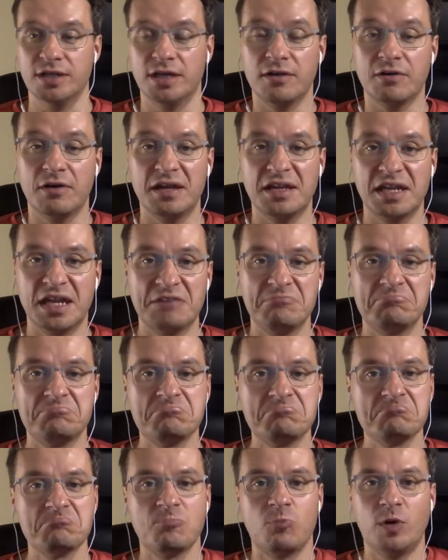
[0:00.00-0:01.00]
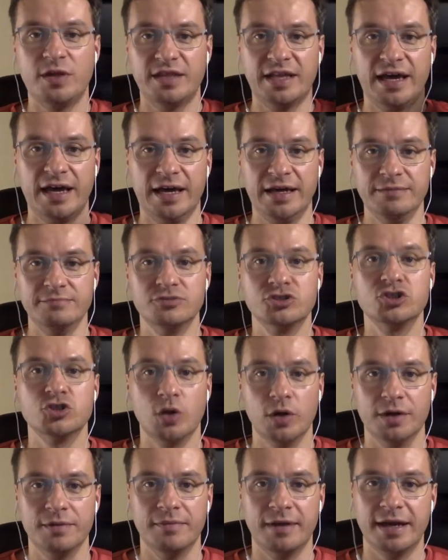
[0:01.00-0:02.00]
So I said, what the hey,
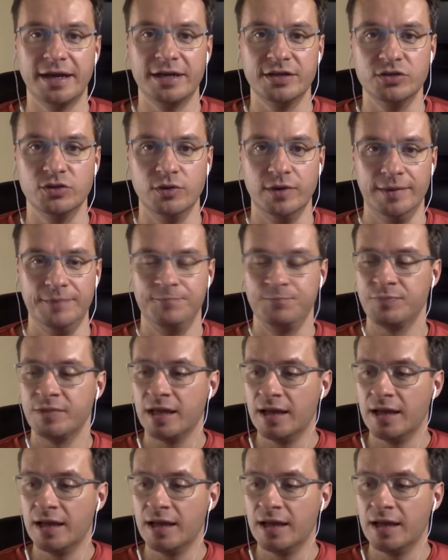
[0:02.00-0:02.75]
sure, I can do it.